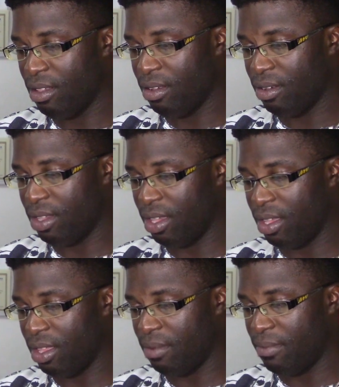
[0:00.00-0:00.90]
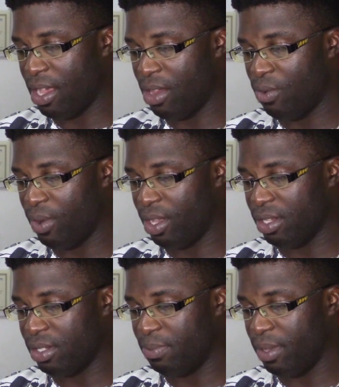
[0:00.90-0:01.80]
Okay, man
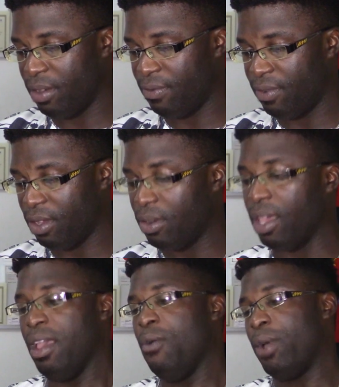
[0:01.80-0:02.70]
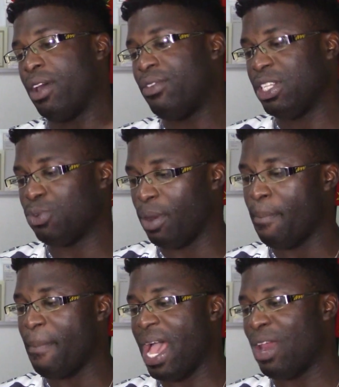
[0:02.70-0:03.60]
wears bear face. Okay, we're gonna read this one.
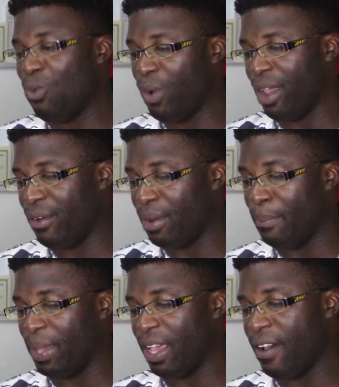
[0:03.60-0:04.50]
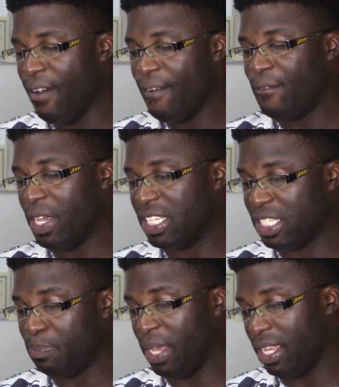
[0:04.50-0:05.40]
Man wearing bear
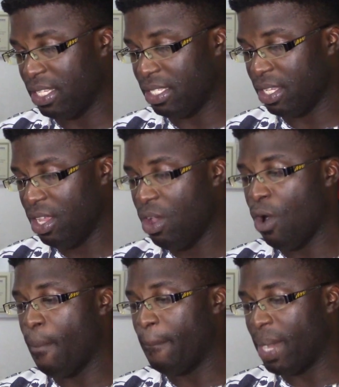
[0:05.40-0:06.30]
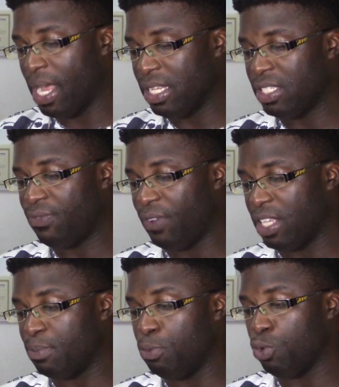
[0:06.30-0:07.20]
face paint or man's
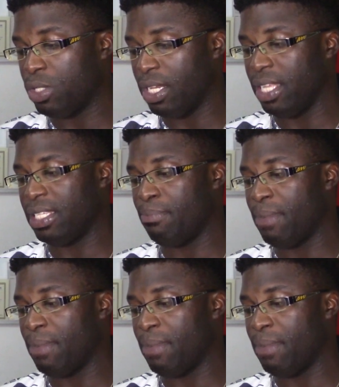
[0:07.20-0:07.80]
face mutilated